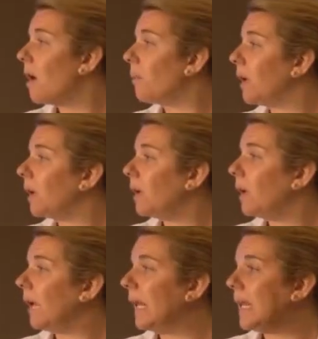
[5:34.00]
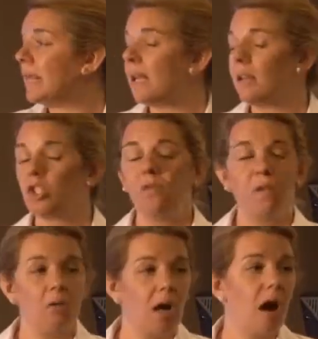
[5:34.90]
But anything that you
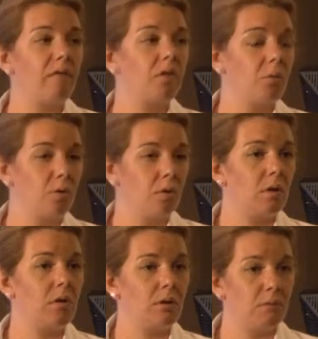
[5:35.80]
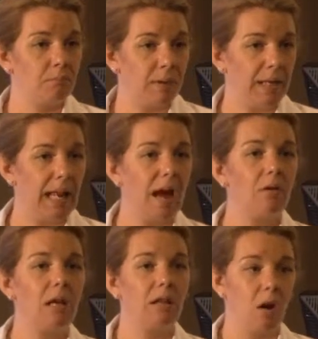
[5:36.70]
feel comfortable being
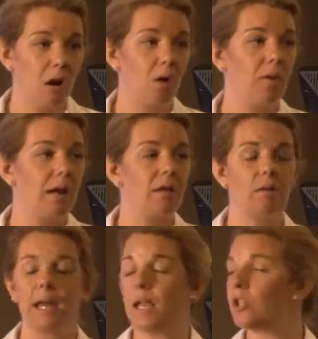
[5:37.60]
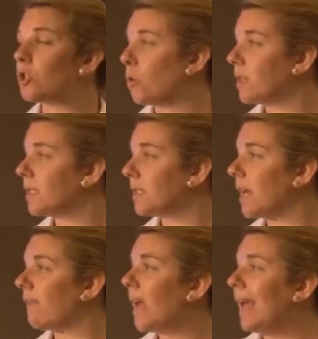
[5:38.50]
out in the hall with, okay? Shorts and
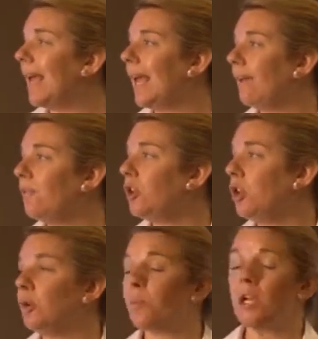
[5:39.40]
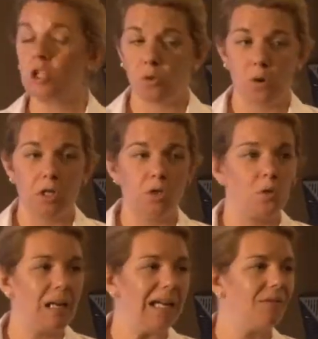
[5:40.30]
stuff. If you do bring shorts,
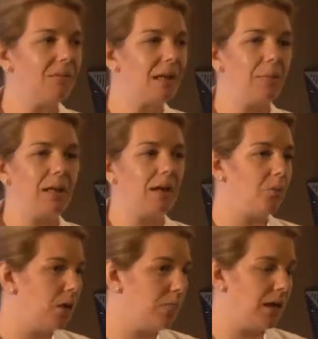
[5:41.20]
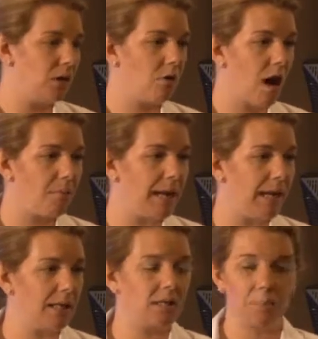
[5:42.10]
or even maybe women crop
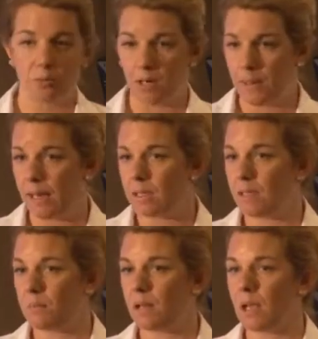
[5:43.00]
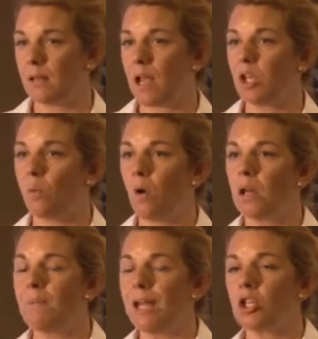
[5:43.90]
pants, capri pants, something like that, you
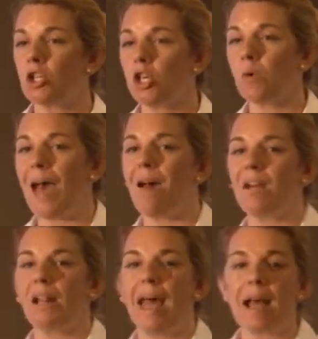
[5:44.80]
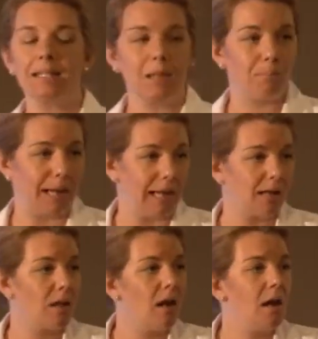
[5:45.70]
want to make sure you have an elastic band.